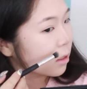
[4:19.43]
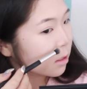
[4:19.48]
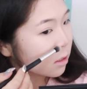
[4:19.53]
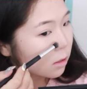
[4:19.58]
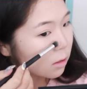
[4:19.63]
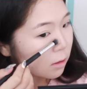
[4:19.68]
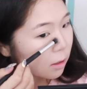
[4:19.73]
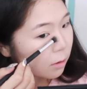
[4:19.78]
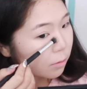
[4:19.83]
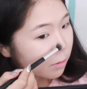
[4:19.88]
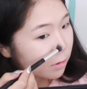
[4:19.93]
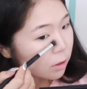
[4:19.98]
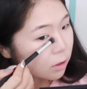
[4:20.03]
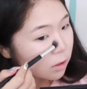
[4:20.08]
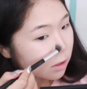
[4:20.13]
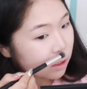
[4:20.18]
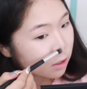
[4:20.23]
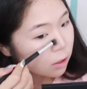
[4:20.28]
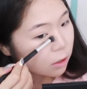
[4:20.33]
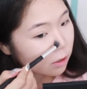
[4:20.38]
so that when you
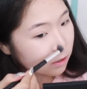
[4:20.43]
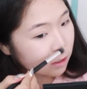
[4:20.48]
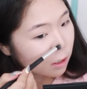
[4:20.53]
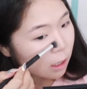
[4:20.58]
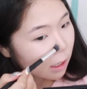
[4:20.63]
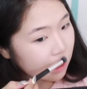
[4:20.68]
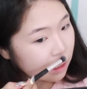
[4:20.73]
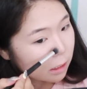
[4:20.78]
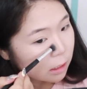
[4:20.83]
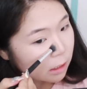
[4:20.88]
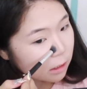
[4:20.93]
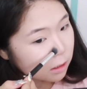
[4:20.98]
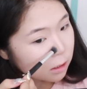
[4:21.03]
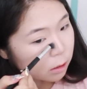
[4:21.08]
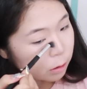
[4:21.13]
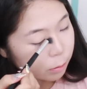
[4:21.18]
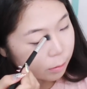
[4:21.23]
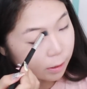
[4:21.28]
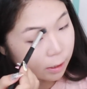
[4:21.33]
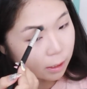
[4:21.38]
turn your head
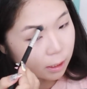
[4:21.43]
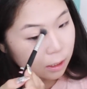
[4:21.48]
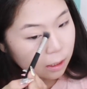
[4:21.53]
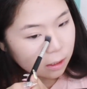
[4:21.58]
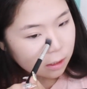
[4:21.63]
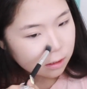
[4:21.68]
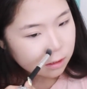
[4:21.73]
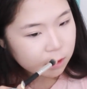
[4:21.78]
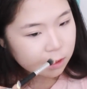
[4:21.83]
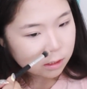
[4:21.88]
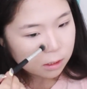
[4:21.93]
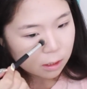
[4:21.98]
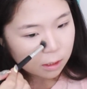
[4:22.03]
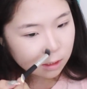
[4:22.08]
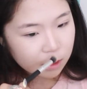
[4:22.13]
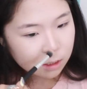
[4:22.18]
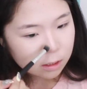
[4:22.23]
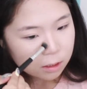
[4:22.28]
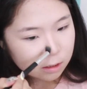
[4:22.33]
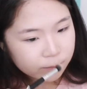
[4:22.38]
this way, it's
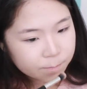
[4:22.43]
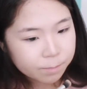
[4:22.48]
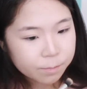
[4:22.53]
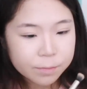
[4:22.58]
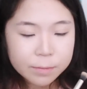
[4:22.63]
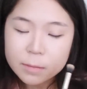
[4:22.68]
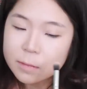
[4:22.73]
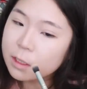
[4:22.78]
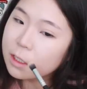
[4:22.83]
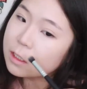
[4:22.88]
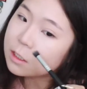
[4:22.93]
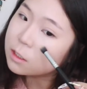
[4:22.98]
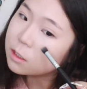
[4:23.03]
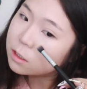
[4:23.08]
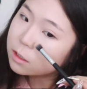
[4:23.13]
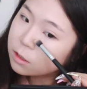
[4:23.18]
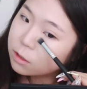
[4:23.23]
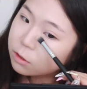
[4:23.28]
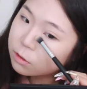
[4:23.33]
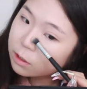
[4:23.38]
not a
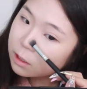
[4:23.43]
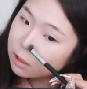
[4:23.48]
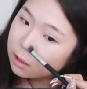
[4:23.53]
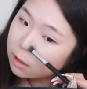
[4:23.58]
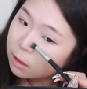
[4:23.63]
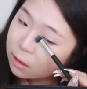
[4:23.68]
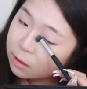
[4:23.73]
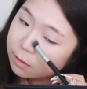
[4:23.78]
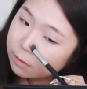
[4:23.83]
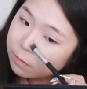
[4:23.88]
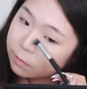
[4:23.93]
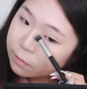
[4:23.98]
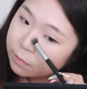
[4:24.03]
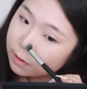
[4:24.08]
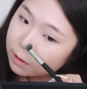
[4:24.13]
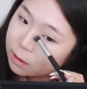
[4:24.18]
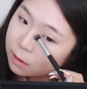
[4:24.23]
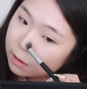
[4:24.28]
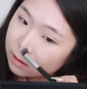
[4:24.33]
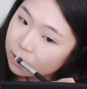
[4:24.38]
streak of
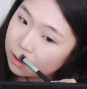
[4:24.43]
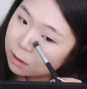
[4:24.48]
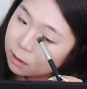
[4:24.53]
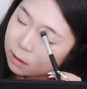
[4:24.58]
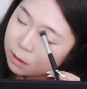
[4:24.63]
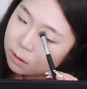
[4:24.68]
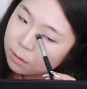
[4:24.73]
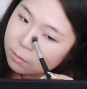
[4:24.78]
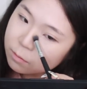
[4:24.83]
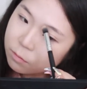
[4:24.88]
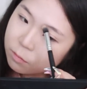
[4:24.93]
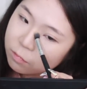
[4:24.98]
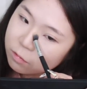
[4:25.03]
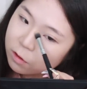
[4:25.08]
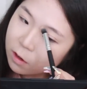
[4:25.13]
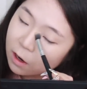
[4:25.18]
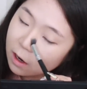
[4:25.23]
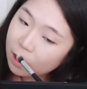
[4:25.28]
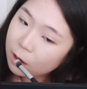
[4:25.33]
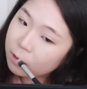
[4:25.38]

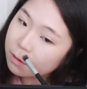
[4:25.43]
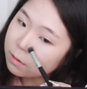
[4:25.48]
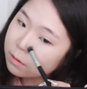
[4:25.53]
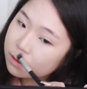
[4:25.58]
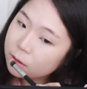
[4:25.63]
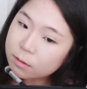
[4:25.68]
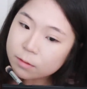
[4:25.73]
brown.